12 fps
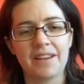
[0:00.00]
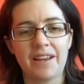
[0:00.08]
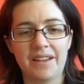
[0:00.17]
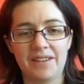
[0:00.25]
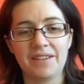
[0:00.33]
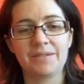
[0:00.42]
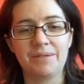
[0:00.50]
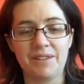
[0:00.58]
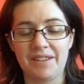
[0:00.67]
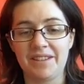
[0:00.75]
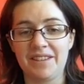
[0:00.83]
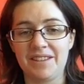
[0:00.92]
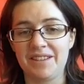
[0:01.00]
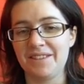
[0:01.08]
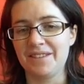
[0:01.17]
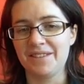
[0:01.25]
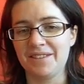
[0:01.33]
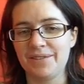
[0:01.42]
and this one
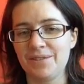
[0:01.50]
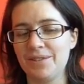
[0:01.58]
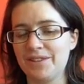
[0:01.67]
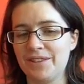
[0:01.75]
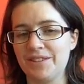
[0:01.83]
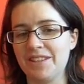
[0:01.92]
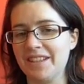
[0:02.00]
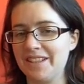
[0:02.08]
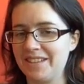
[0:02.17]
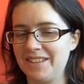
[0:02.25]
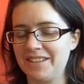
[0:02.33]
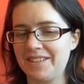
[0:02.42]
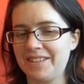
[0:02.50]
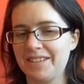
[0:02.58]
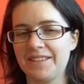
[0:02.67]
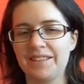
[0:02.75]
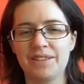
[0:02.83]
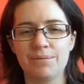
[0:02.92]
is also delicious,
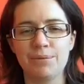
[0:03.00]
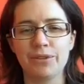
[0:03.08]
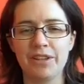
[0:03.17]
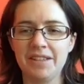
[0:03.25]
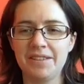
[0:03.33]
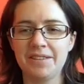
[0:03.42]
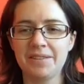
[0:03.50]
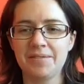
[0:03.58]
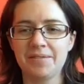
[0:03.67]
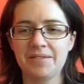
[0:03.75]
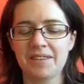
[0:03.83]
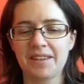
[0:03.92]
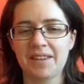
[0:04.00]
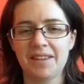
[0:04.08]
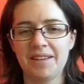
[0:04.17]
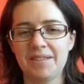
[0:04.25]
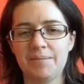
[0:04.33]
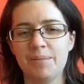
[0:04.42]
this walnut.
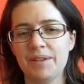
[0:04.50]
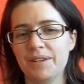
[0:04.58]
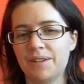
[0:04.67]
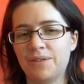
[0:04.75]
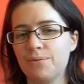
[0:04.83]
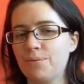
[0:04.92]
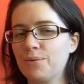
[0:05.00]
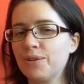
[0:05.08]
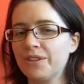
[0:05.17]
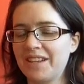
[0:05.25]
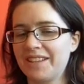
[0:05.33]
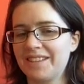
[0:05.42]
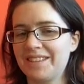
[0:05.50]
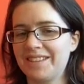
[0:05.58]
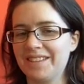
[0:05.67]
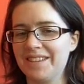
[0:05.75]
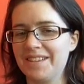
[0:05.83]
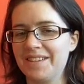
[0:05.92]
But the walnut
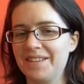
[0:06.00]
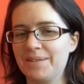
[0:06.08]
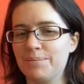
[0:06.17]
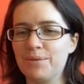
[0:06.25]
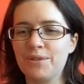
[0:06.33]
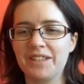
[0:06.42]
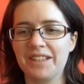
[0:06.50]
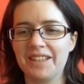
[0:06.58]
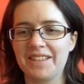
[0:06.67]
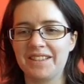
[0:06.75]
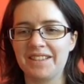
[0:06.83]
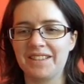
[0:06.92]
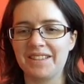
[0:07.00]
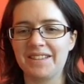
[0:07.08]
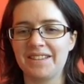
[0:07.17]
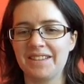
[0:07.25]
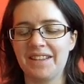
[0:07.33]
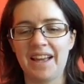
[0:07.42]
is more
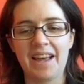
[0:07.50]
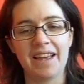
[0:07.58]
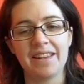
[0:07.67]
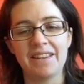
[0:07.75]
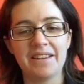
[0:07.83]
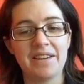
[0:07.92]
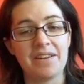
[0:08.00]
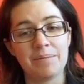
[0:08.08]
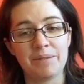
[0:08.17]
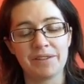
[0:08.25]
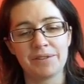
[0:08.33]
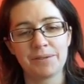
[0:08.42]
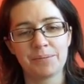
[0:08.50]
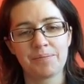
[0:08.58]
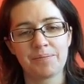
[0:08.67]
delicious than the almond.